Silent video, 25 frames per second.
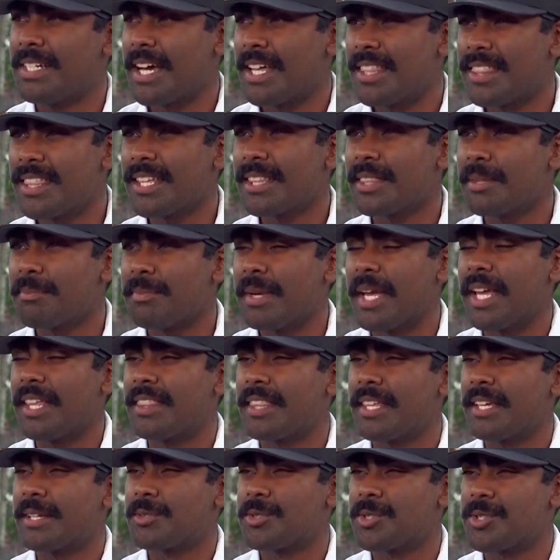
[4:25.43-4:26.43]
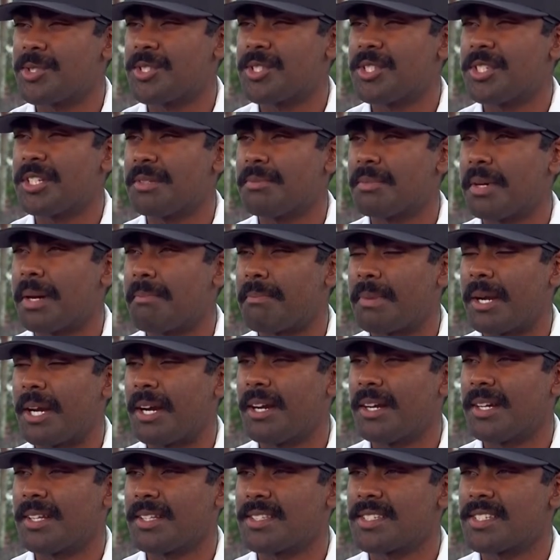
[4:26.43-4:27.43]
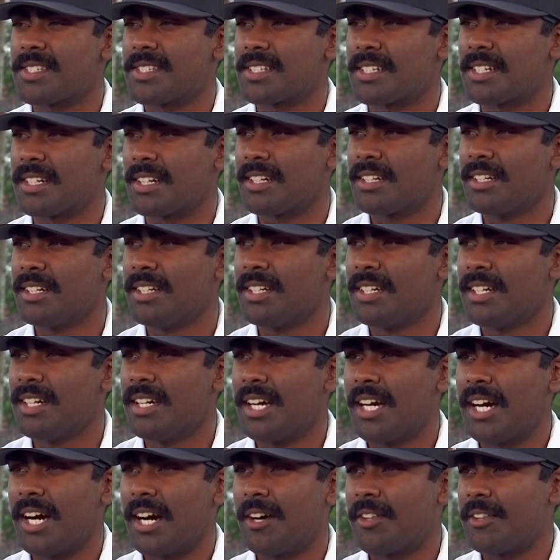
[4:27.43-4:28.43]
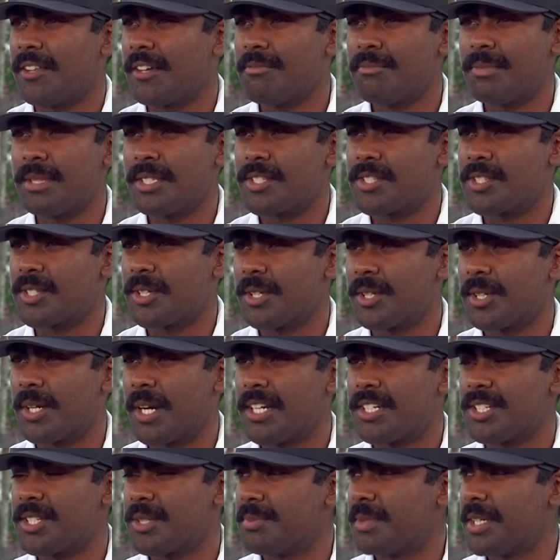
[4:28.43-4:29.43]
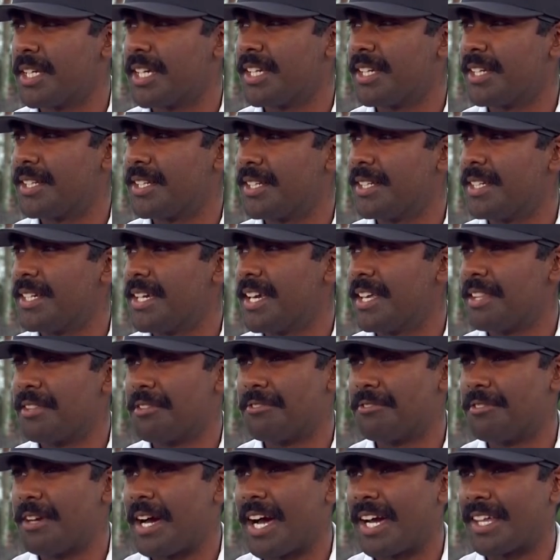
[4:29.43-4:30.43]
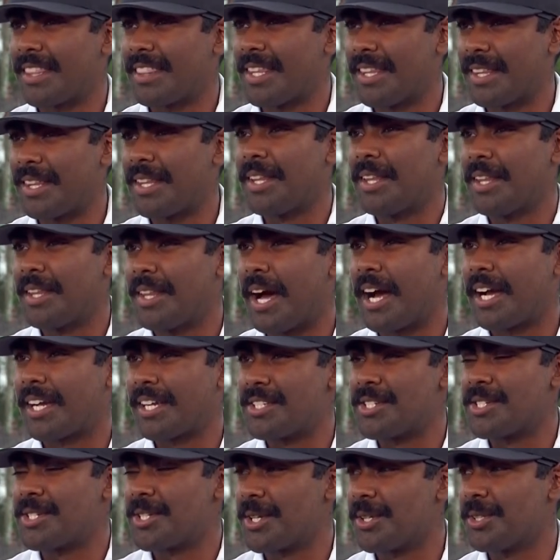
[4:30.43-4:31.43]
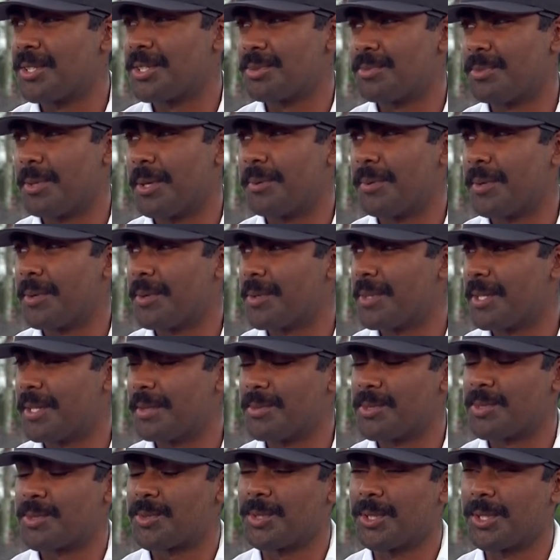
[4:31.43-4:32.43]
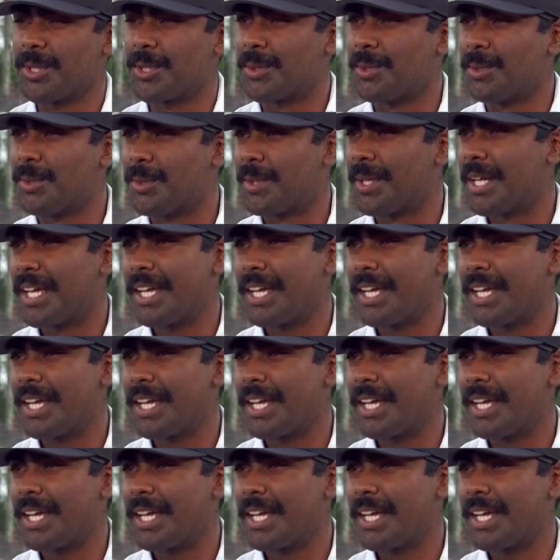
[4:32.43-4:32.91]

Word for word: I think the main thing was just seeing my parents and how they've been so great to me, and the fact that I can share this moment with them is really cool.